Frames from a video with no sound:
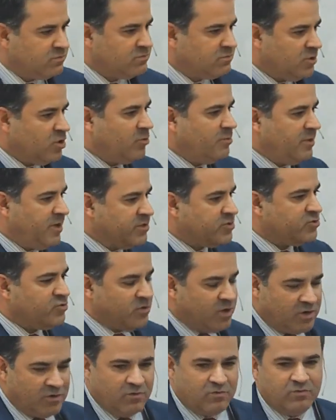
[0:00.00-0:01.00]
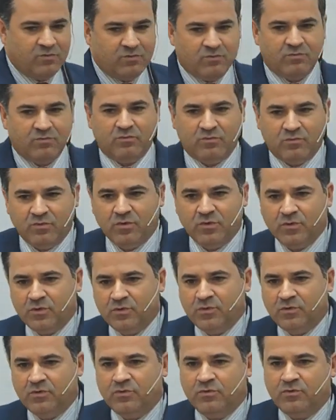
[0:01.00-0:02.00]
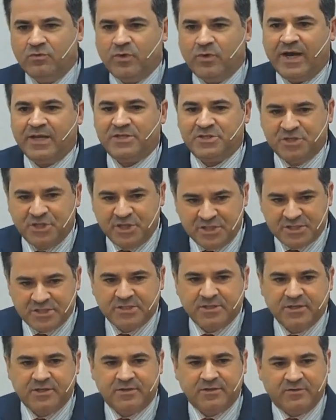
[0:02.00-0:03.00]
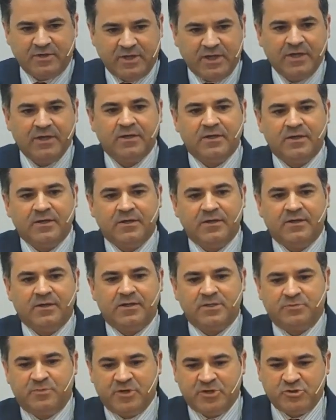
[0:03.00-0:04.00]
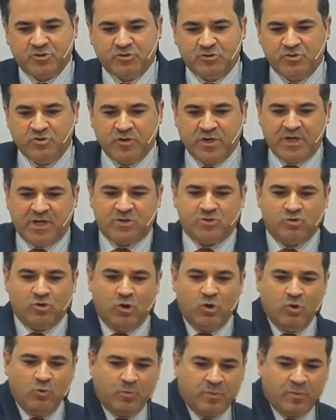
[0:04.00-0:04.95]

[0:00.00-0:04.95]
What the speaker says: and putting on the floor just like an artist.